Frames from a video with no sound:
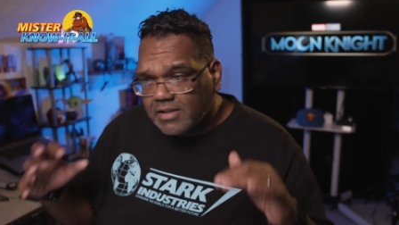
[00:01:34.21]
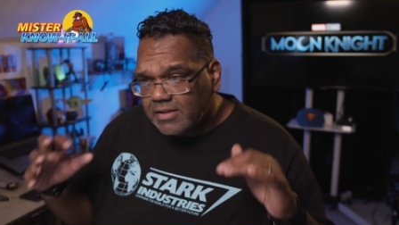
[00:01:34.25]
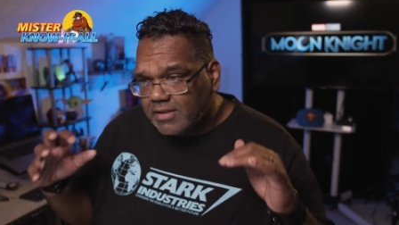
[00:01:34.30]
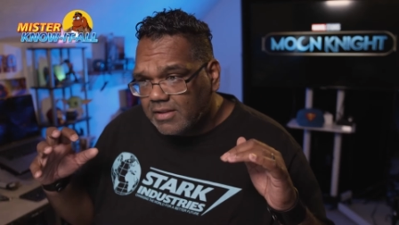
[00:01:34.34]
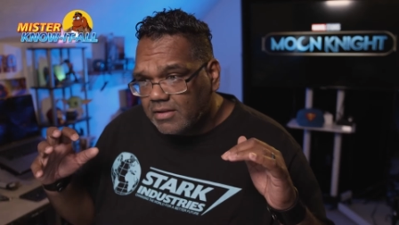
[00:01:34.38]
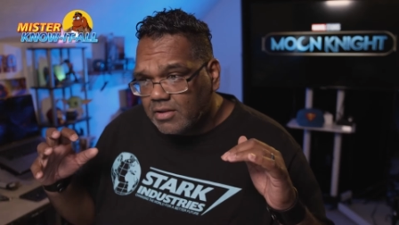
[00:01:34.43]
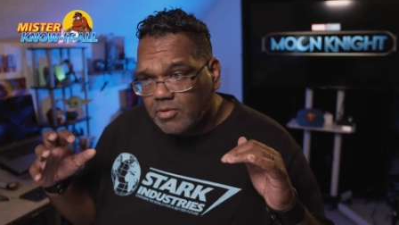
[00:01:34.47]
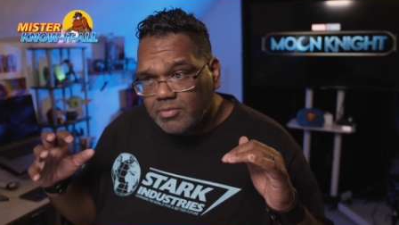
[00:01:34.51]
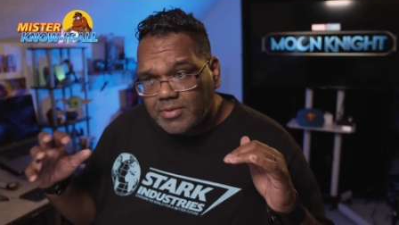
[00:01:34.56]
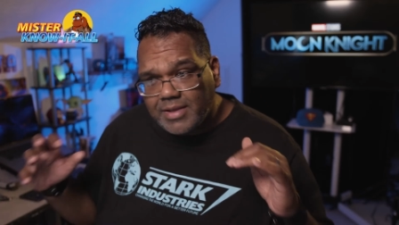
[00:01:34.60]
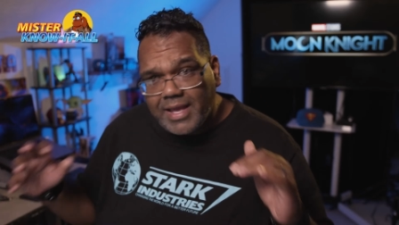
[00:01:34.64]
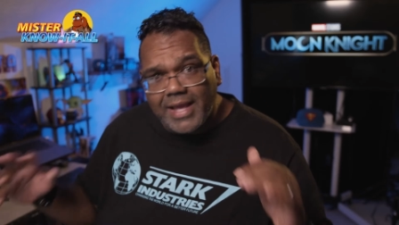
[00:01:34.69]

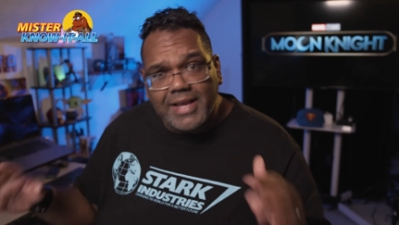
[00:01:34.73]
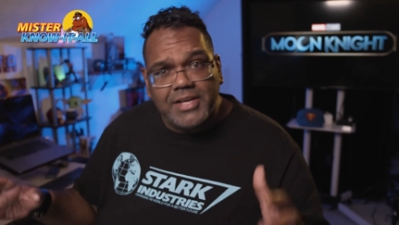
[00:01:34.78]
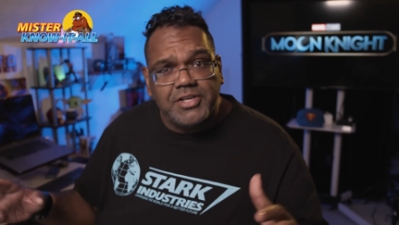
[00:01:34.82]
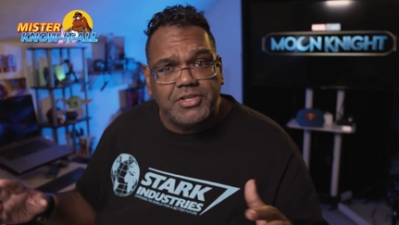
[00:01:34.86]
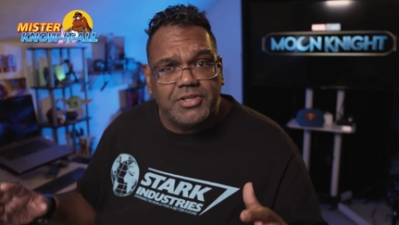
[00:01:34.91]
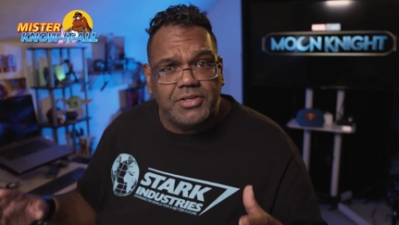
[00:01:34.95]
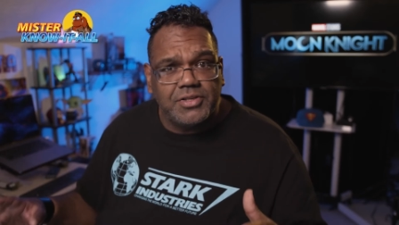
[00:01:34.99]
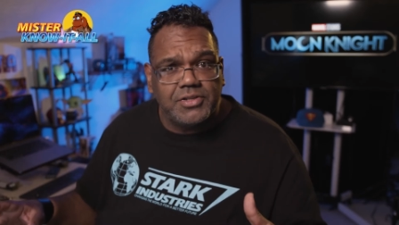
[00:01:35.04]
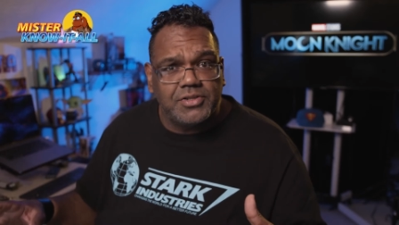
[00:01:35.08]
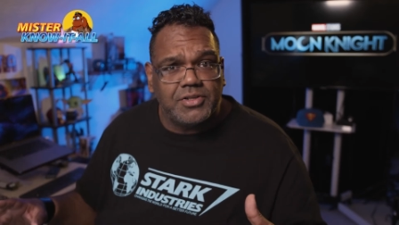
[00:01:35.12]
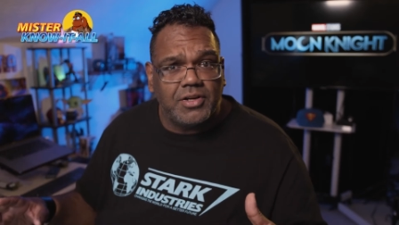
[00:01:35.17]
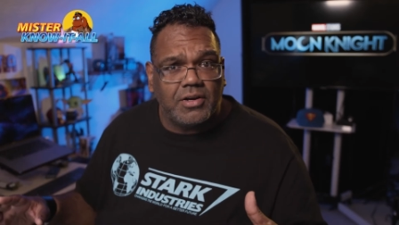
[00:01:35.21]
The
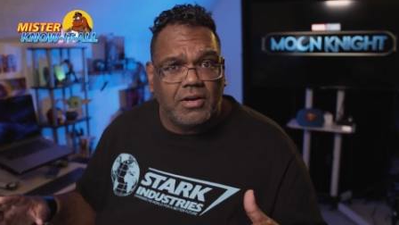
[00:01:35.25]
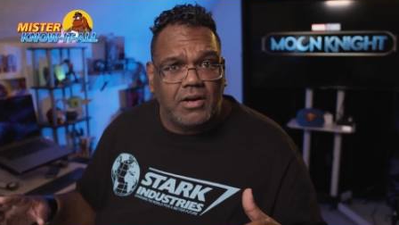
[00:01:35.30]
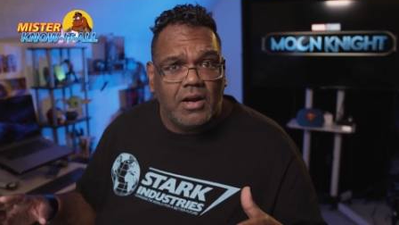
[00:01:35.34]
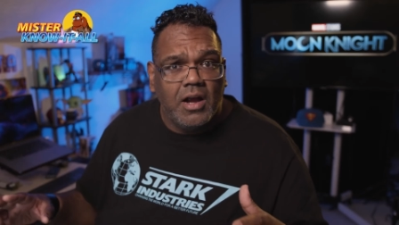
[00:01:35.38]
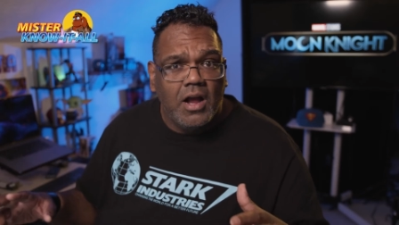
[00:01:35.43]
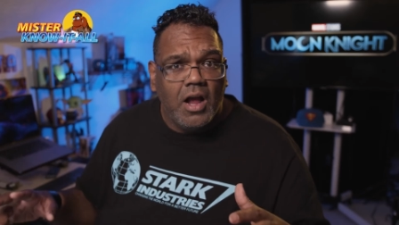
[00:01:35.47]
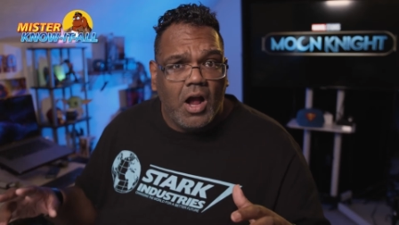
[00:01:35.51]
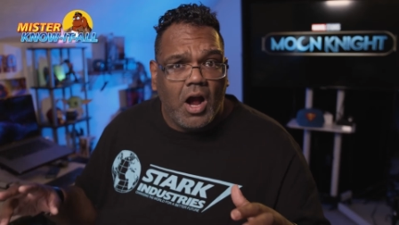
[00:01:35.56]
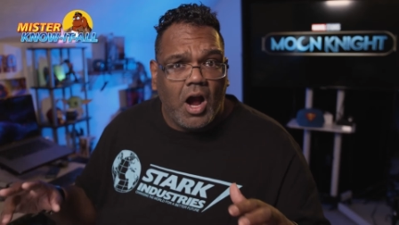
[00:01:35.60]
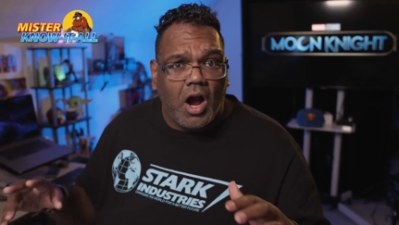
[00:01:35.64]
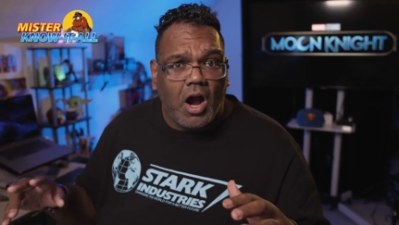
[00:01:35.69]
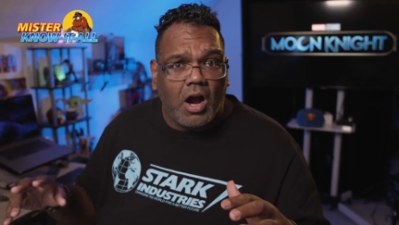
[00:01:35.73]
locations
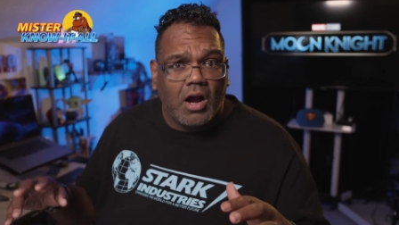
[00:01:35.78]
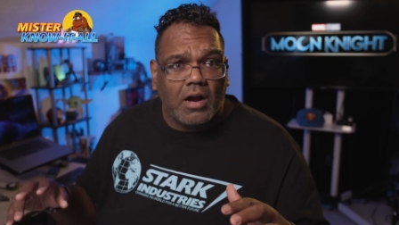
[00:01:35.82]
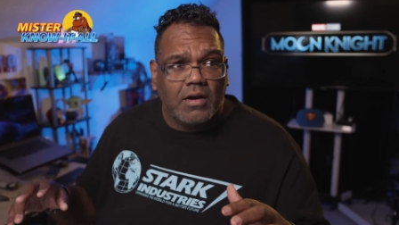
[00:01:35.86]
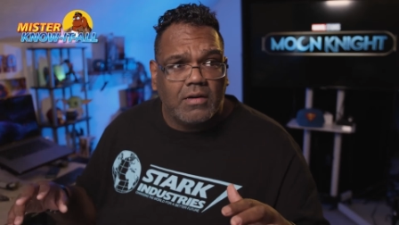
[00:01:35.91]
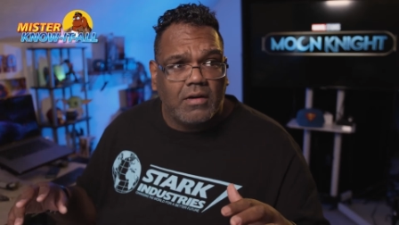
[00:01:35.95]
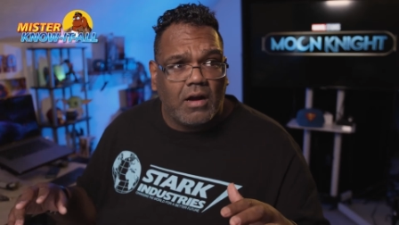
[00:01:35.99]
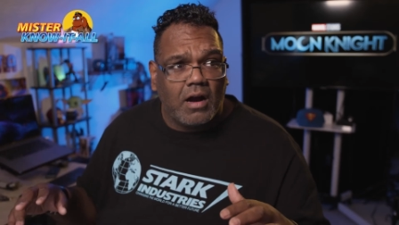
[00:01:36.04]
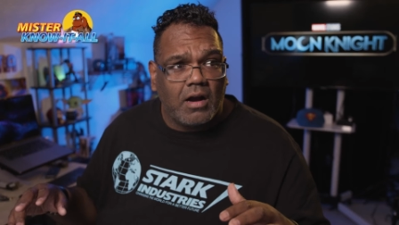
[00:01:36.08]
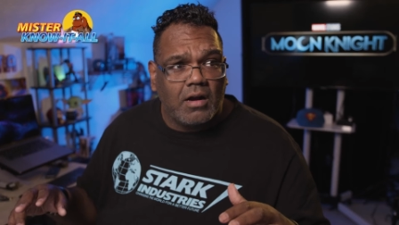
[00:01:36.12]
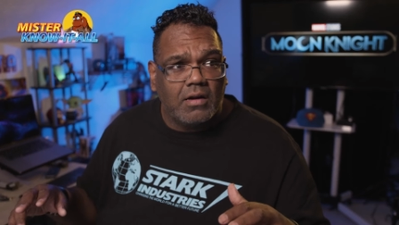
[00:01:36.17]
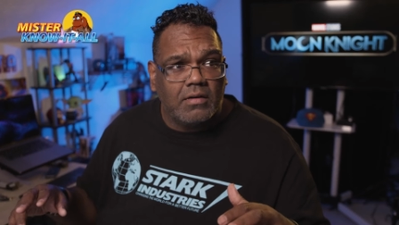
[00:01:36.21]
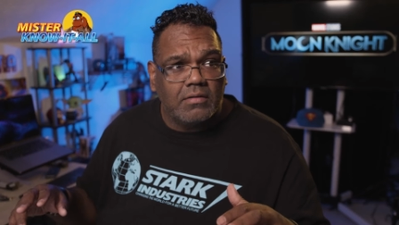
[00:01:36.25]

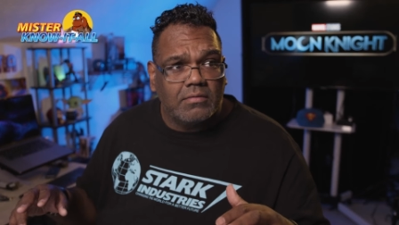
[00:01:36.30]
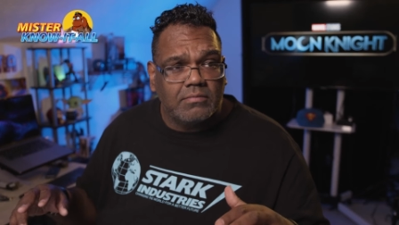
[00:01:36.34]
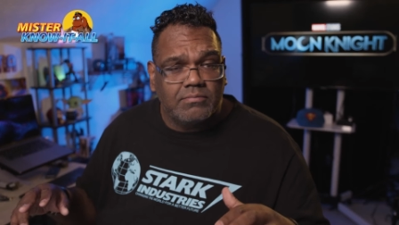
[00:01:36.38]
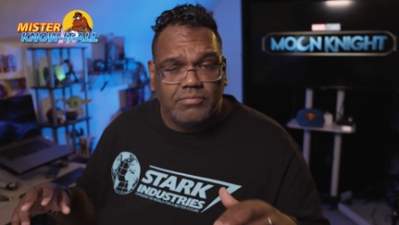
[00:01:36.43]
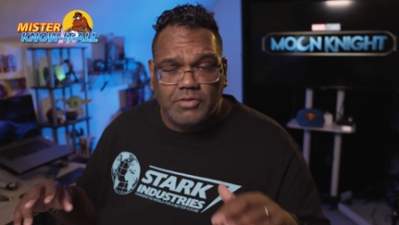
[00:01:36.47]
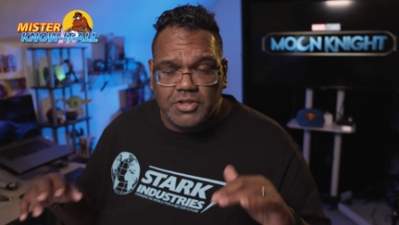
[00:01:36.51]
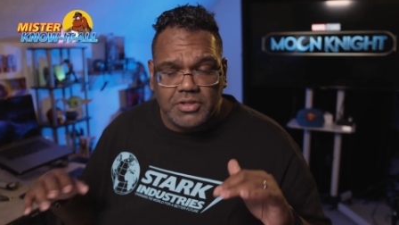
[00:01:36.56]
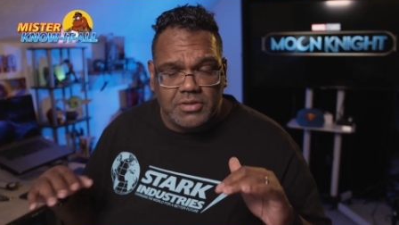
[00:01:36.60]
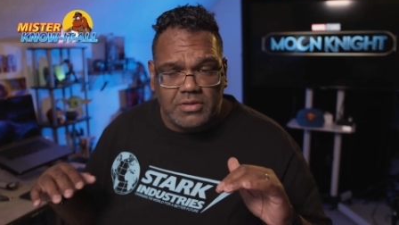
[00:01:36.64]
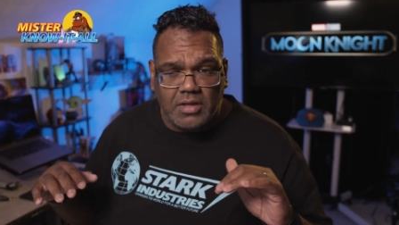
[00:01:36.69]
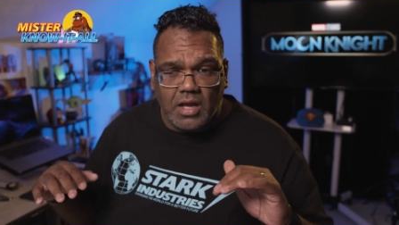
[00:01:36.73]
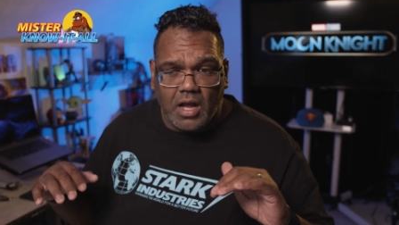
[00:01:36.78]
are
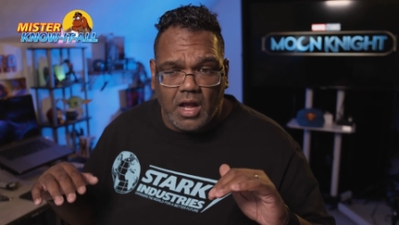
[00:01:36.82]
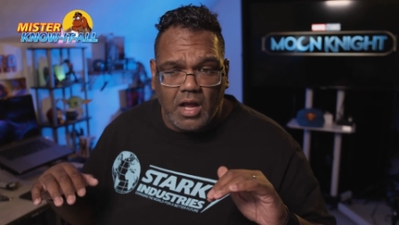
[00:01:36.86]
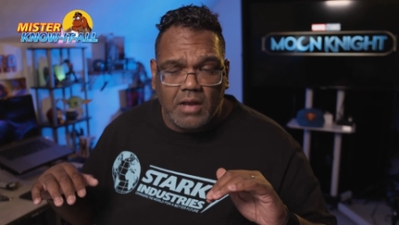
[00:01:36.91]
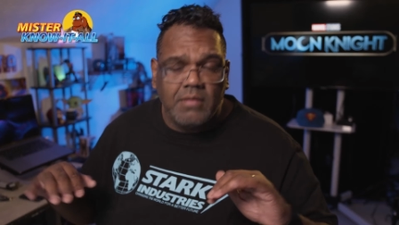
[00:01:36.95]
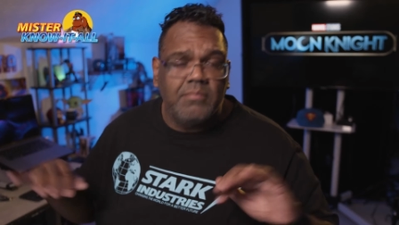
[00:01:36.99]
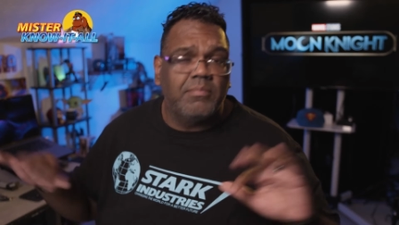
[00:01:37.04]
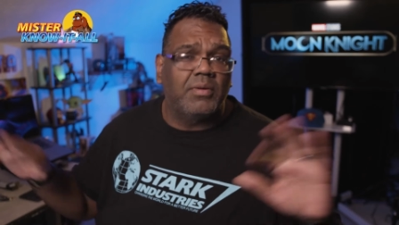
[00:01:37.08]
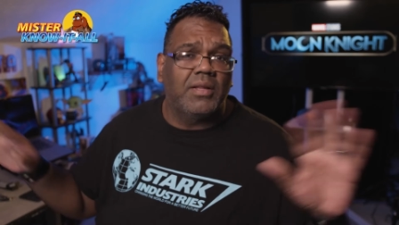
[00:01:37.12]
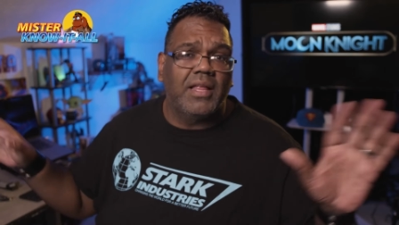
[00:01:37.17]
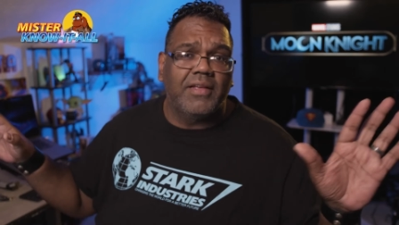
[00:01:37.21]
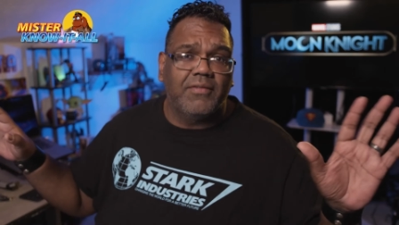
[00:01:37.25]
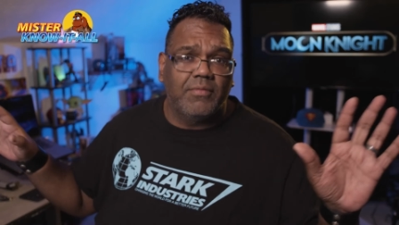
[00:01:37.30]
just
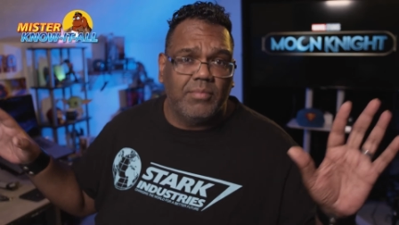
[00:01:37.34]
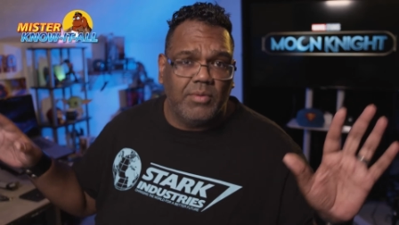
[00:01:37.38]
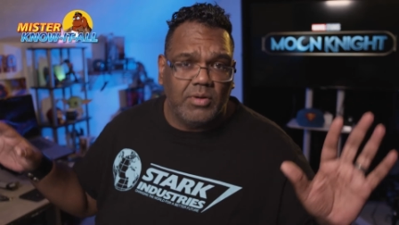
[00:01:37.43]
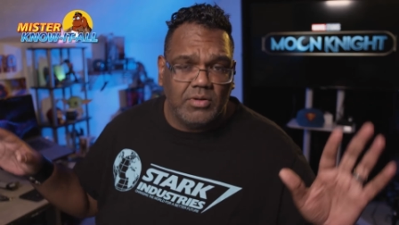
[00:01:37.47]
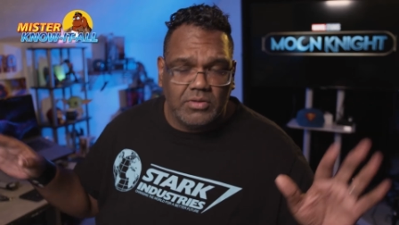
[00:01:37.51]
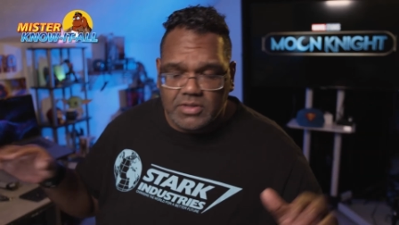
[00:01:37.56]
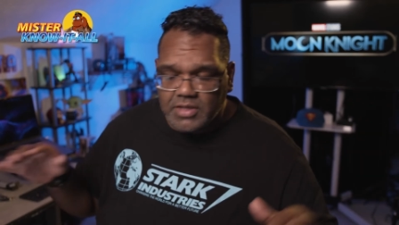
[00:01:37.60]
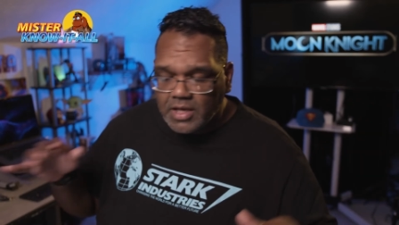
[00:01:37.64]
unbelievable.